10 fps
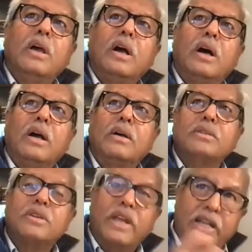
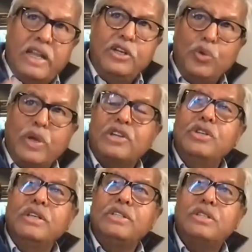Great
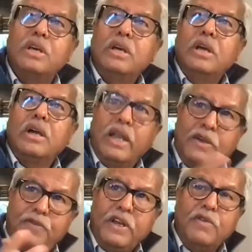educationist,
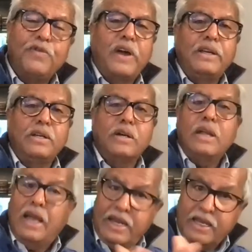great freedom fighter,
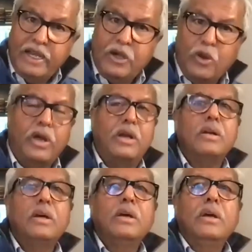and a great lawyer.
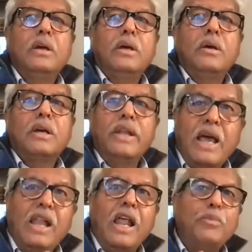
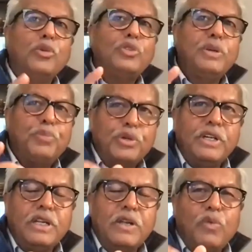Kanhaiyalal Munshi put
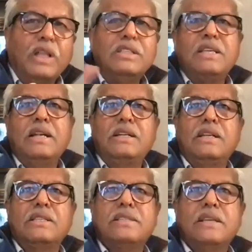it in one
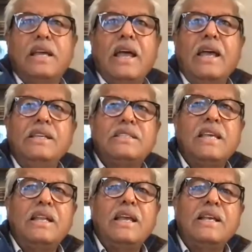sentence. And he
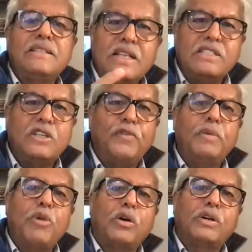said, a sense of
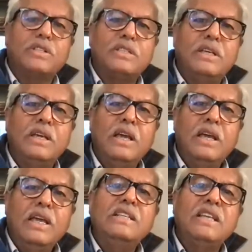democracy
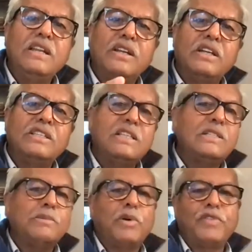is in
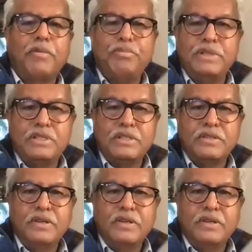criticism of government.